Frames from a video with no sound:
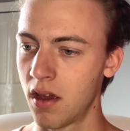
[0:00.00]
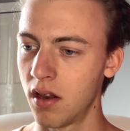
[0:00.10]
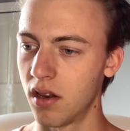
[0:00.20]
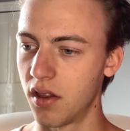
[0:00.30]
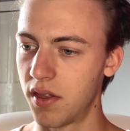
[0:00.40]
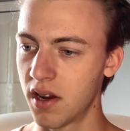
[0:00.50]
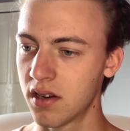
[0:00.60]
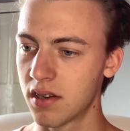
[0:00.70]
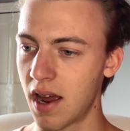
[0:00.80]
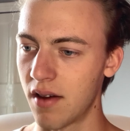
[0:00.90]
that
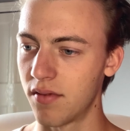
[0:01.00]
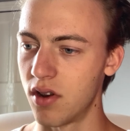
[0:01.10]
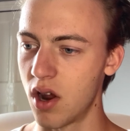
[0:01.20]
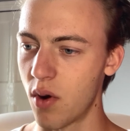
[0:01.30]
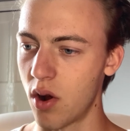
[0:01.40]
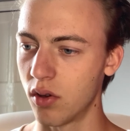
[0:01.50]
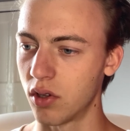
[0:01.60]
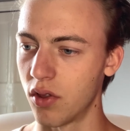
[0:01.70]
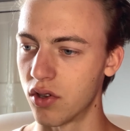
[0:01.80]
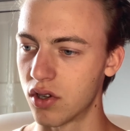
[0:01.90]
things have no hold
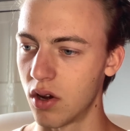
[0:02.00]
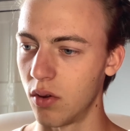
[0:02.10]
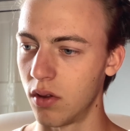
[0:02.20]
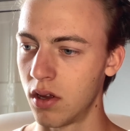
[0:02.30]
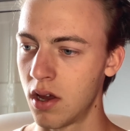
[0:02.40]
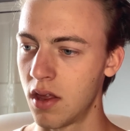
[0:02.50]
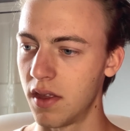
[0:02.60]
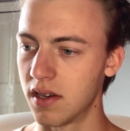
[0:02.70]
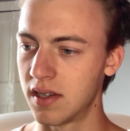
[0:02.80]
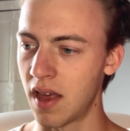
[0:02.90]
on the soul.
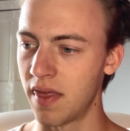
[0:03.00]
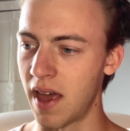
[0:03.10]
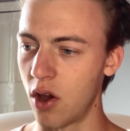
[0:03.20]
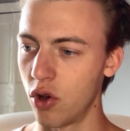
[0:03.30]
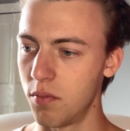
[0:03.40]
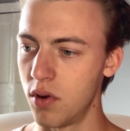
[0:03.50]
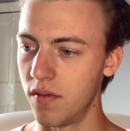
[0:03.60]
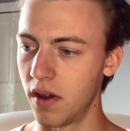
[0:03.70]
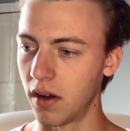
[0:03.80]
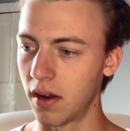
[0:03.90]
They stand there
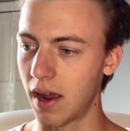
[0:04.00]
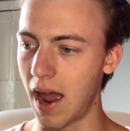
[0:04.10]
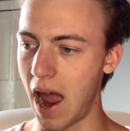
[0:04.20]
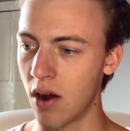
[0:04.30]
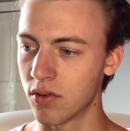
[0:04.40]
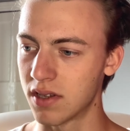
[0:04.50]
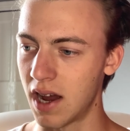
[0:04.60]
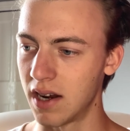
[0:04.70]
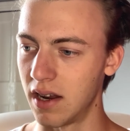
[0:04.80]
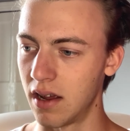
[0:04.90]
unmoving,
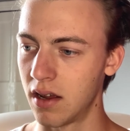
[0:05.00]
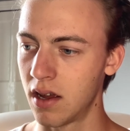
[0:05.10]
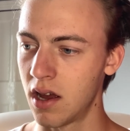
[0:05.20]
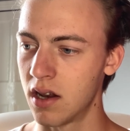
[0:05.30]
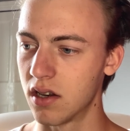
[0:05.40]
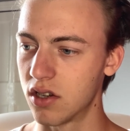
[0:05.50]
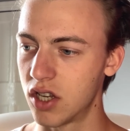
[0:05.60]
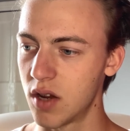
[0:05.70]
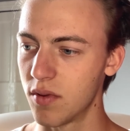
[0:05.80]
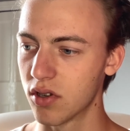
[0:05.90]
outside it.
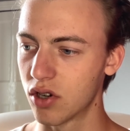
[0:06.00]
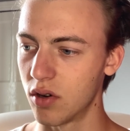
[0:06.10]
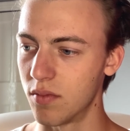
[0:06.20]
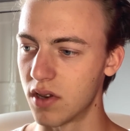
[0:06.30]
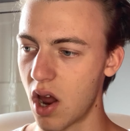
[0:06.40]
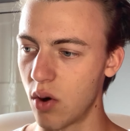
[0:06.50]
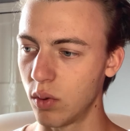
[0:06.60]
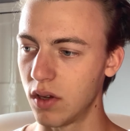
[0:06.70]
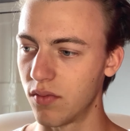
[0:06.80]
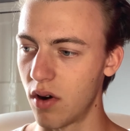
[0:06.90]
Disturbance comes
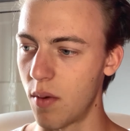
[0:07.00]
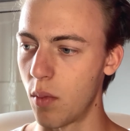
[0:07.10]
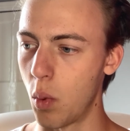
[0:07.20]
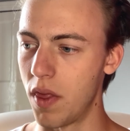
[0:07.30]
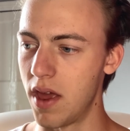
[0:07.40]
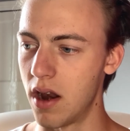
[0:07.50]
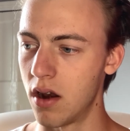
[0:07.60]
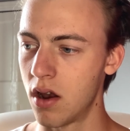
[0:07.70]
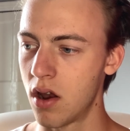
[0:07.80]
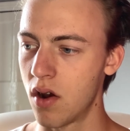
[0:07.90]
only from within,
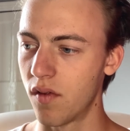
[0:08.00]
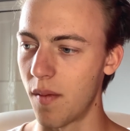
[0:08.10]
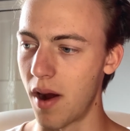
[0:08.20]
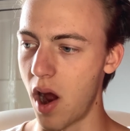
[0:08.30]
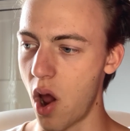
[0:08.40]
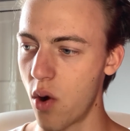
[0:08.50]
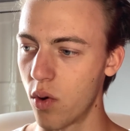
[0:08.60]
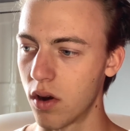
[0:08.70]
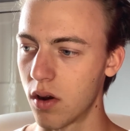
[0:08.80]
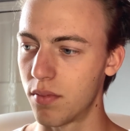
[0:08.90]
from our
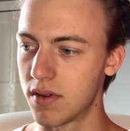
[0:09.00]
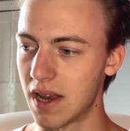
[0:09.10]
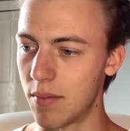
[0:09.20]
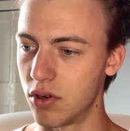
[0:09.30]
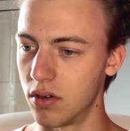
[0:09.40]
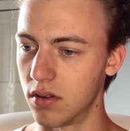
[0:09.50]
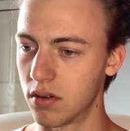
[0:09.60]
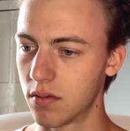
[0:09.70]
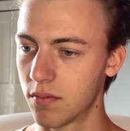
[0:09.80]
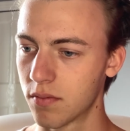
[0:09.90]
own perceptions.